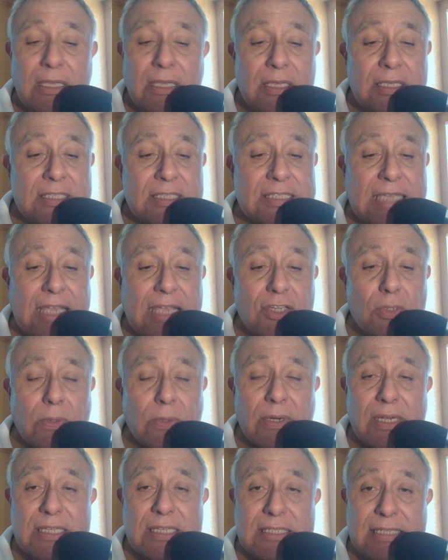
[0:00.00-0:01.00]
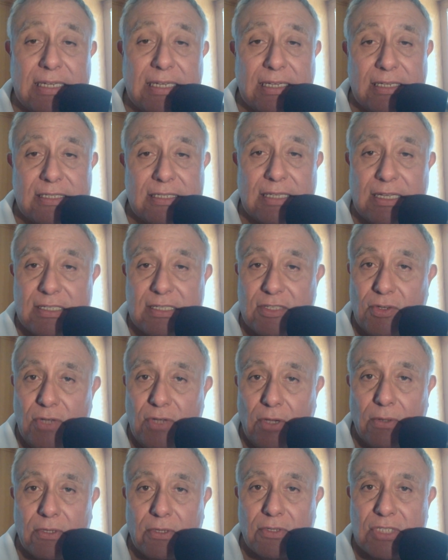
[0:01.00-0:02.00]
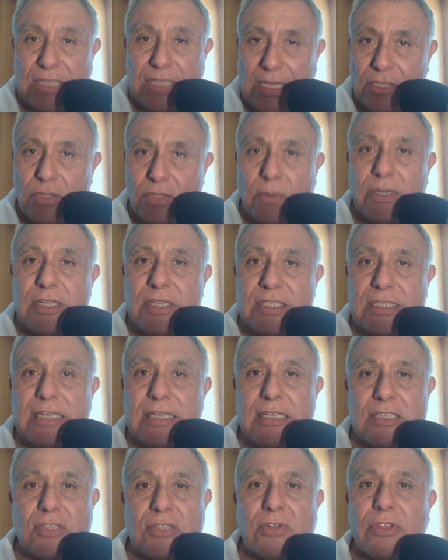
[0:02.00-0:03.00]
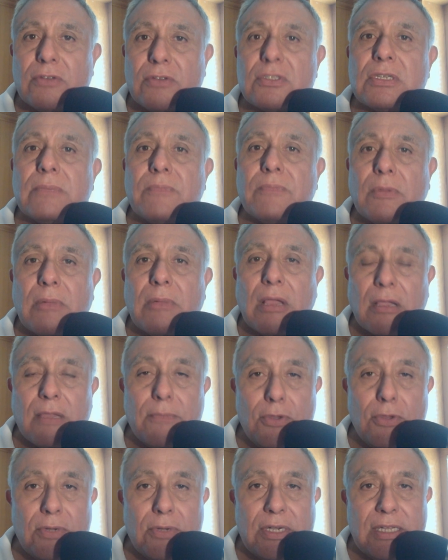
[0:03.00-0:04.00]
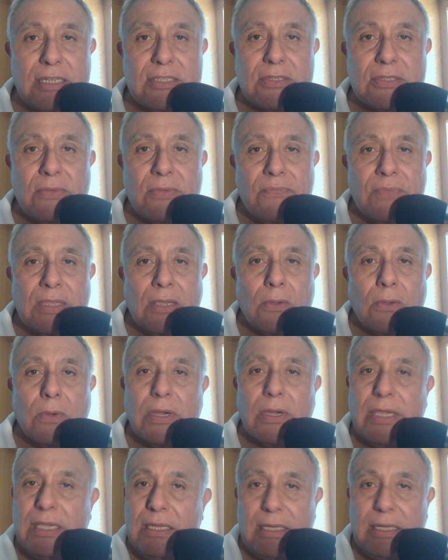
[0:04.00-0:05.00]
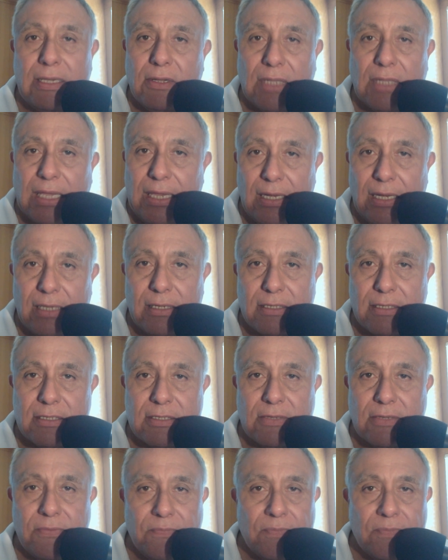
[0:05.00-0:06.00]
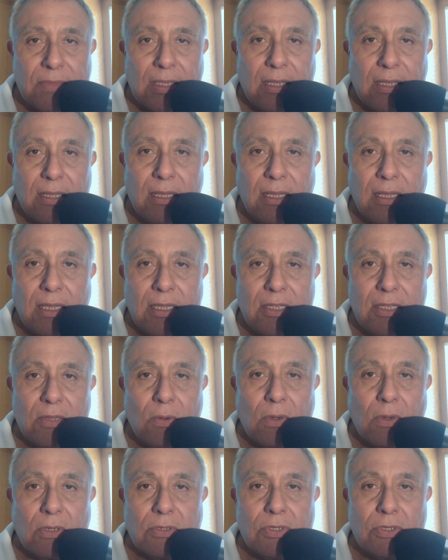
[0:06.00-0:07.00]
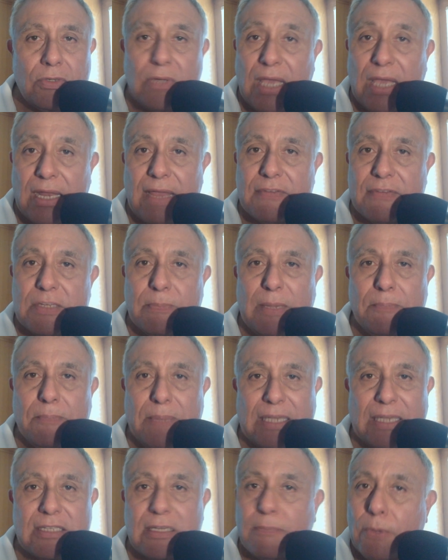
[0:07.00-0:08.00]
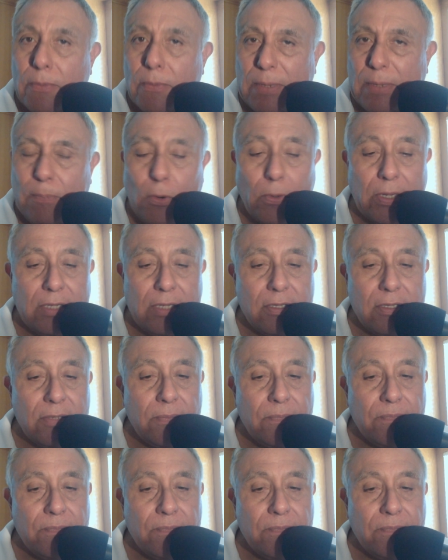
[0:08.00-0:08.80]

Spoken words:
sanctuary cities. And as you know, those sanctuary cities are those communities where illegal aliens do not have to be picked up or reported.